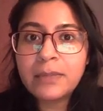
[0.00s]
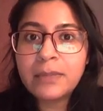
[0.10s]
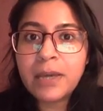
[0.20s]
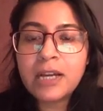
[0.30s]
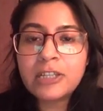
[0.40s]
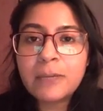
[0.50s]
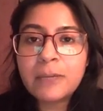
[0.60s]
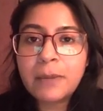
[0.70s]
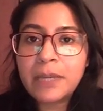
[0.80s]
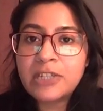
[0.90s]
Deepa Agashe,
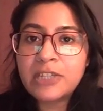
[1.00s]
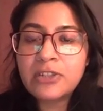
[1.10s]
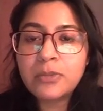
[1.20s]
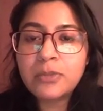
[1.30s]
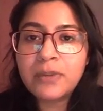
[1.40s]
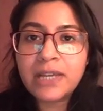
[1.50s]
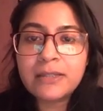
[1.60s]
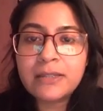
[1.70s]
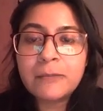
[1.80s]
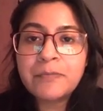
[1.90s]
my PhD
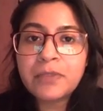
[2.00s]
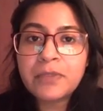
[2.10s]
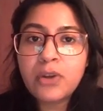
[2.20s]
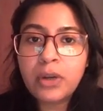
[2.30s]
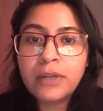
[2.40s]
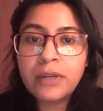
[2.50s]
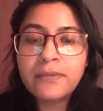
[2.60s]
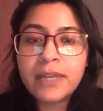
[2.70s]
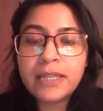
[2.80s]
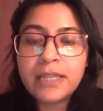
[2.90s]
supervisor,
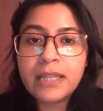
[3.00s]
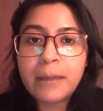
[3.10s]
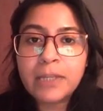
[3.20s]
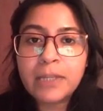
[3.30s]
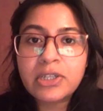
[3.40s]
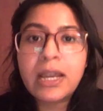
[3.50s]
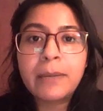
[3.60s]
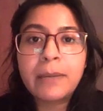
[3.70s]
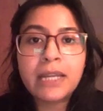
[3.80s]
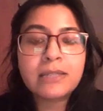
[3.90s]
Gaurav, and the Adaptation
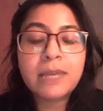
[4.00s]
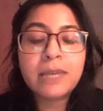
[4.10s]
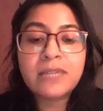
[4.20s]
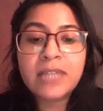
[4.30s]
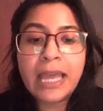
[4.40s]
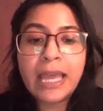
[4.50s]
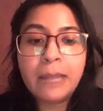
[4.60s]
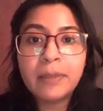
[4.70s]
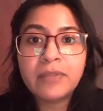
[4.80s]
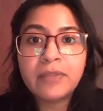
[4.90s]
Lab at NCBS for their
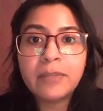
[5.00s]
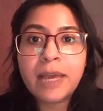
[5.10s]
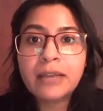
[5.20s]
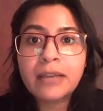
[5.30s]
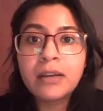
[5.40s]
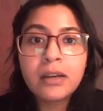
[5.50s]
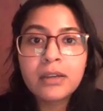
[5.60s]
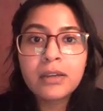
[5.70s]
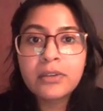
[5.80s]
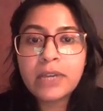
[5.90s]
help and feedback.
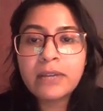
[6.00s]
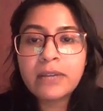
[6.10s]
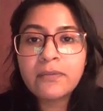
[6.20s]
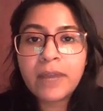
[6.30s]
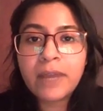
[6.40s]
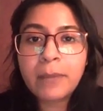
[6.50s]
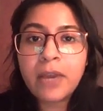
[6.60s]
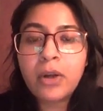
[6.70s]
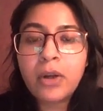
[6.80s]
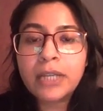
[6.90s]
You can find my
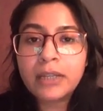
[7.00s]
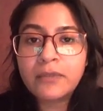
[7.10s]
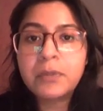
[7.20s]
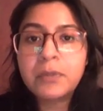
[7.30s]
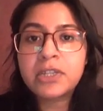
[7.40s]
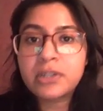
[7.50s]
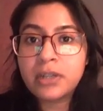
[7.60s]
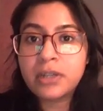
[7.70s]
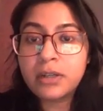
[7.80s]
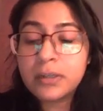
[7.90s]
contact information
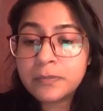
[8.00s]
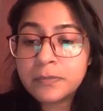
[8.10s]
here